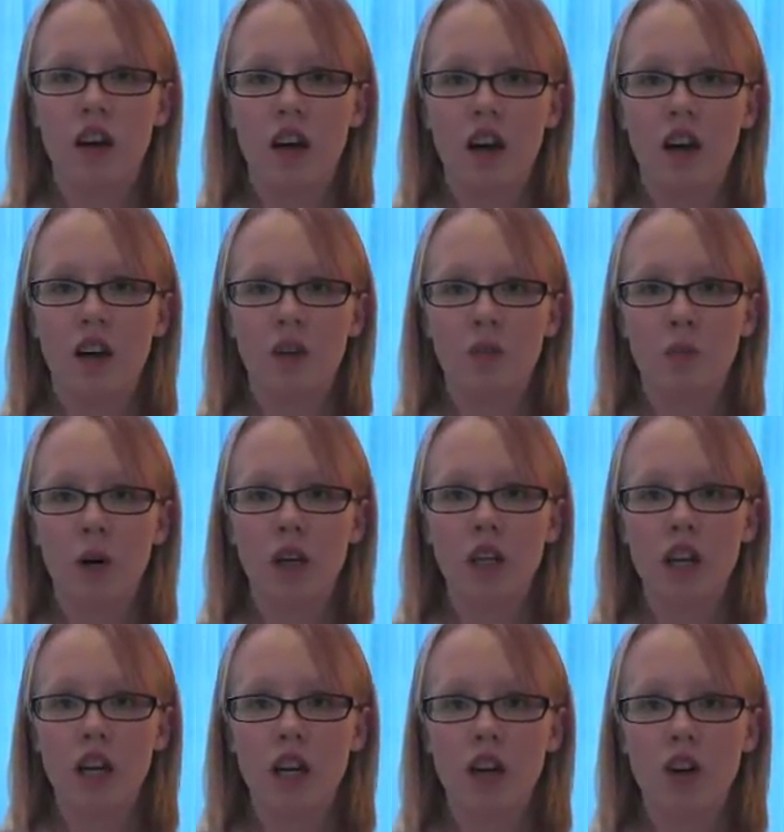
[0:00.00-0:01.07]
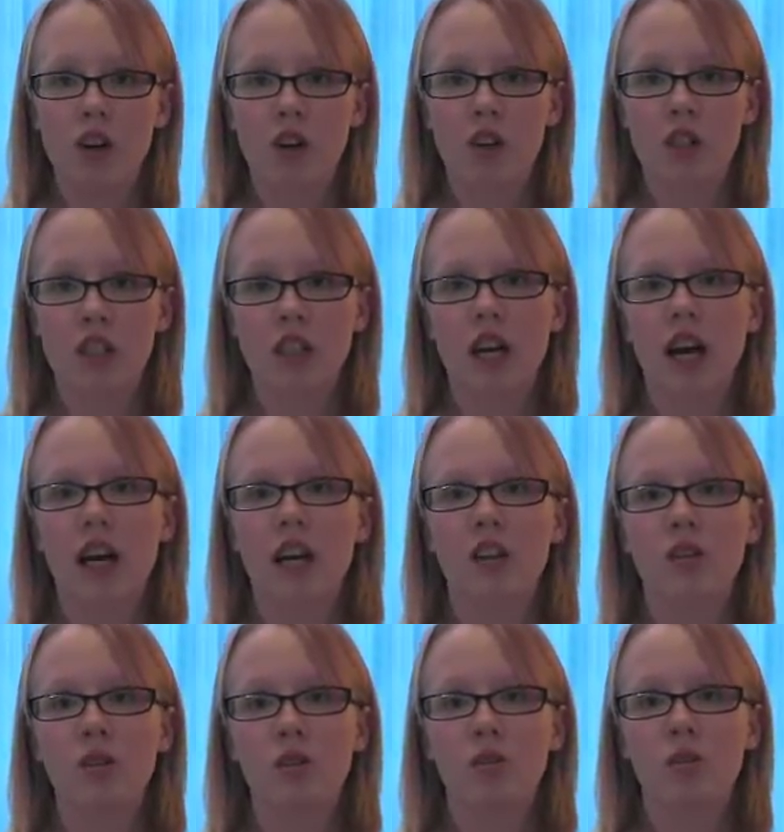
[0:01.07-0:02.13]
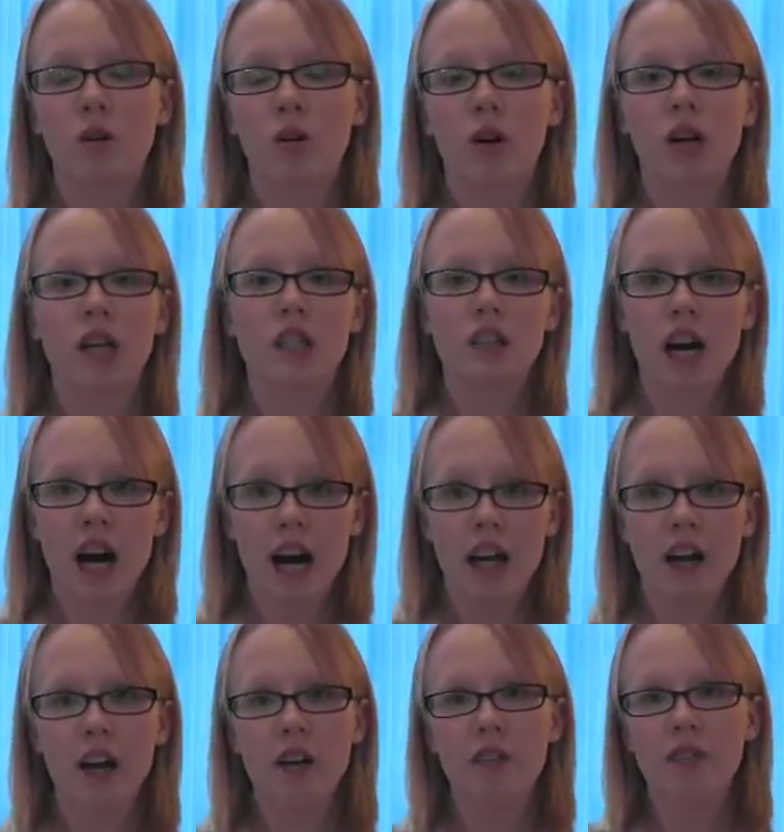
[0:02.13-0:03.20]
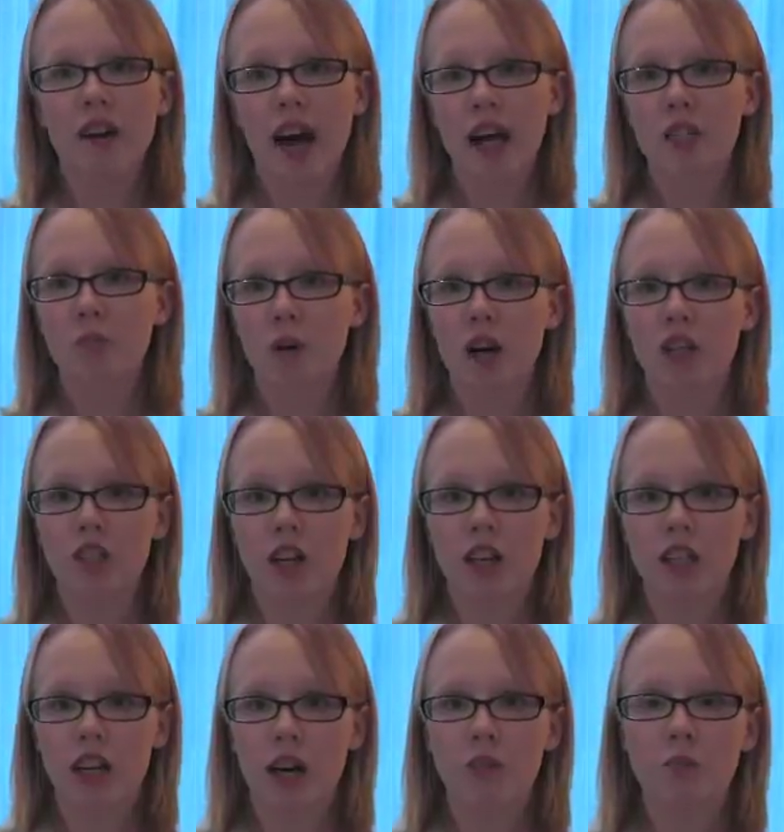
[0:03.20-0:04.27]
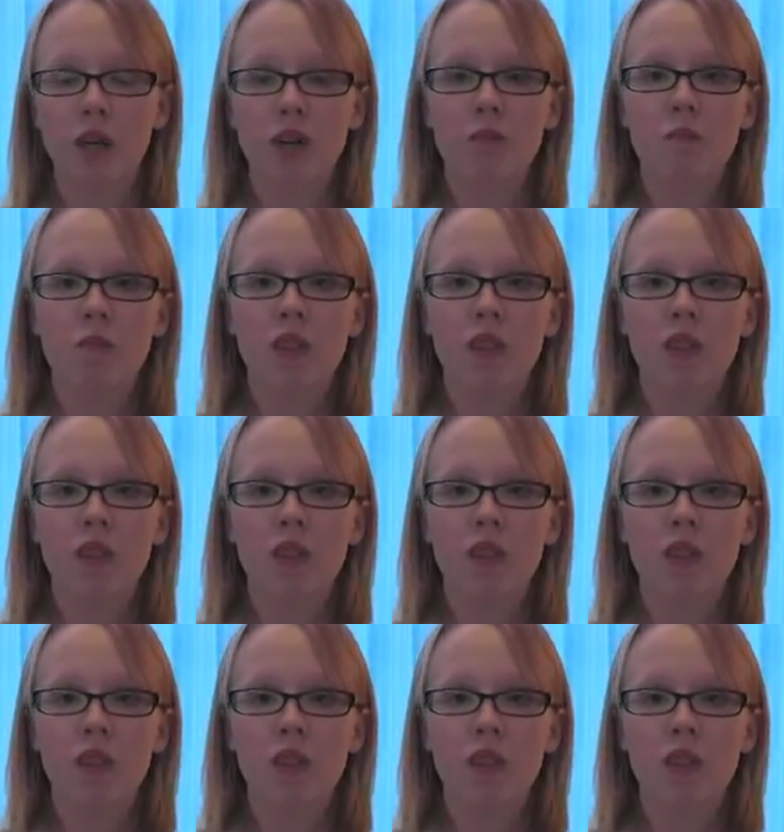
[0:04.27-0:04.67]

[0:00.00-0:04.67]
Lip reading: And one day, a girl decided to throw her entire fax project at me.